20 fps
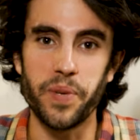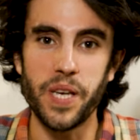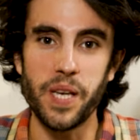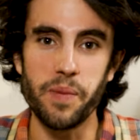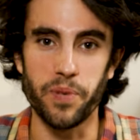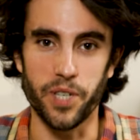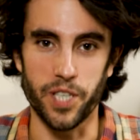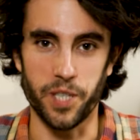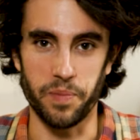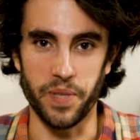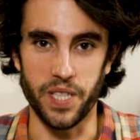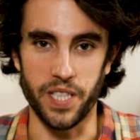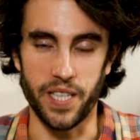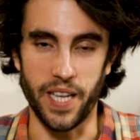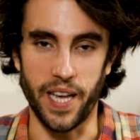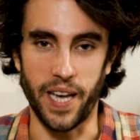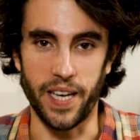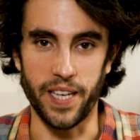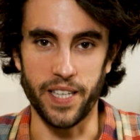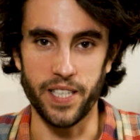people's
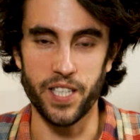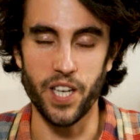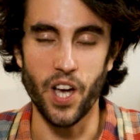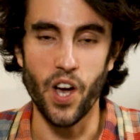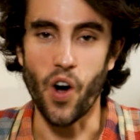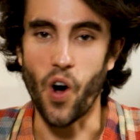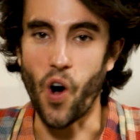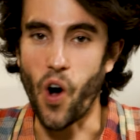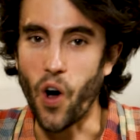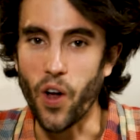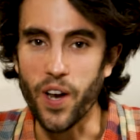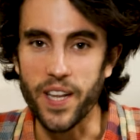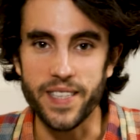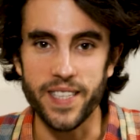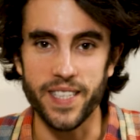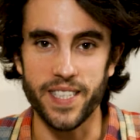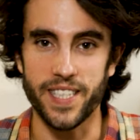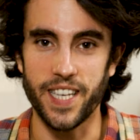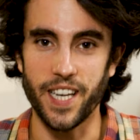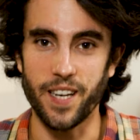mistakes all at
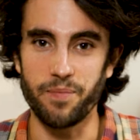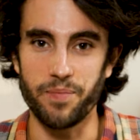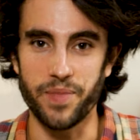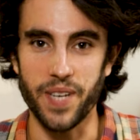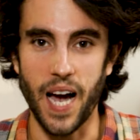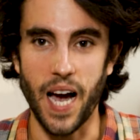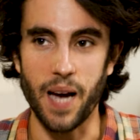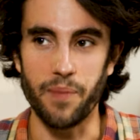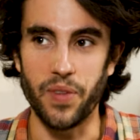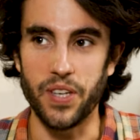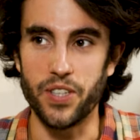the same time,